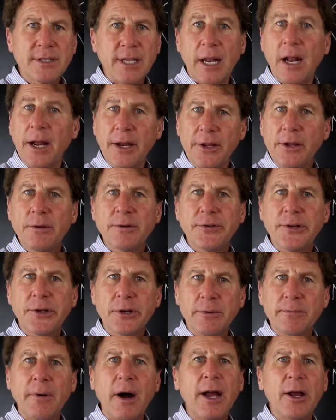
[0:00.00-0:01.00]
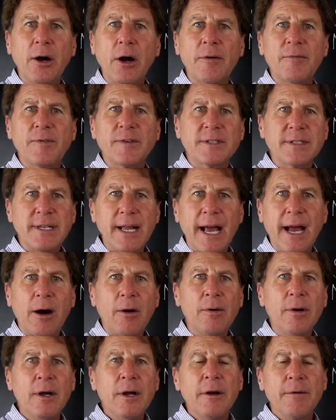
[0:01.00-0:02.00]
that I use here in my office
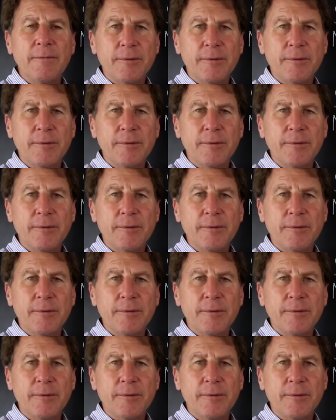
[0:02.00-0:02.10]
now